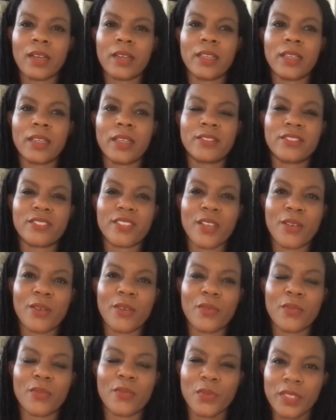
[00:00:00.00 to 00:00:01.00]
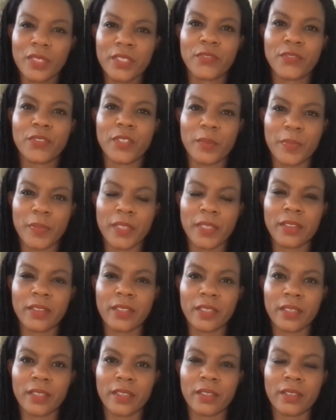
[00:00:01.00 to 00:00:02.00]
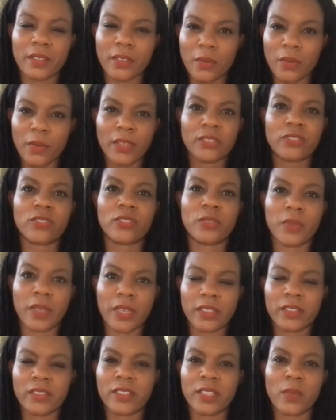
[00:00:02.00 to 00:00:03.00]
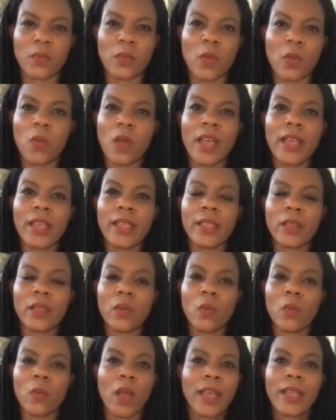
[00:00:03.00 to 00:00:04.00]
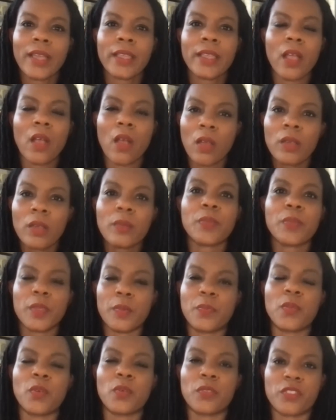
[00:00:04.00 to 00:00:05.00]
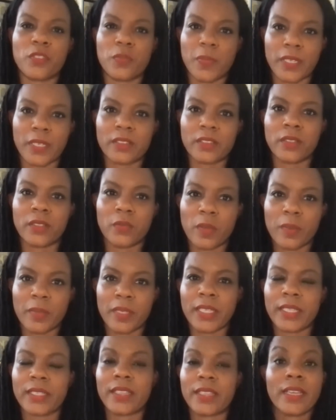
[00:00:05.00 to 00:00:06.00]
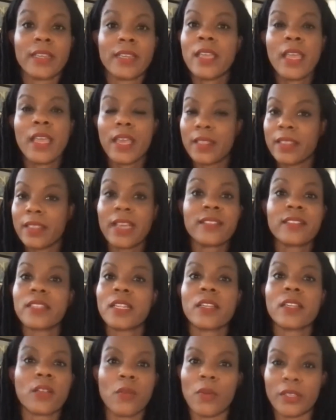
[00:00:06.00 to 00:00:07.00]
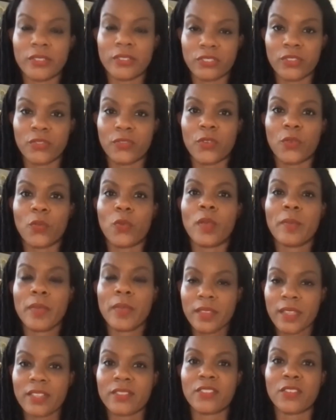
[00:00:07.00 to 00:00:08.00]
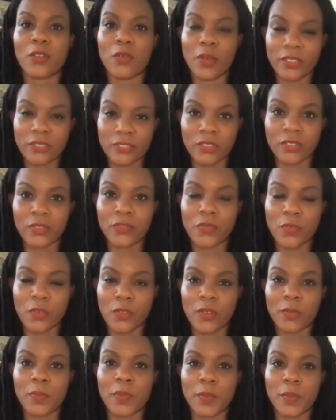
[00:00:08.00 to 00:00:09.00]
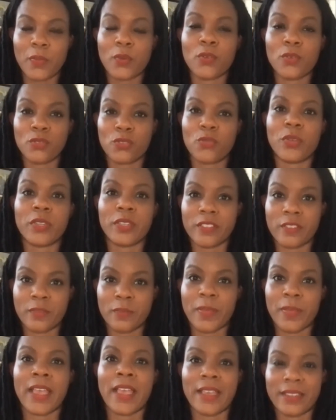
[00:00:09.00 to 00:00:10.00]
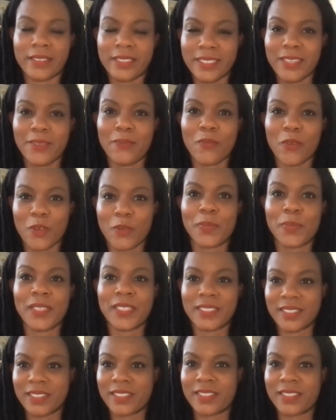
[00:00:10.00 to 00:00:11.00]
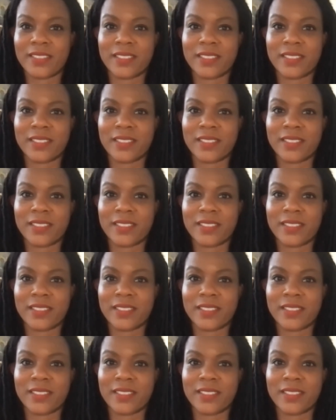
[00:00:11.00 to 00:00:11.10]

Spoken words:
and so really flipping the question around and saying, well, why aren't people respecting women like that? And that's not a question for women. That's a question for the people who treat us bad in workplaces.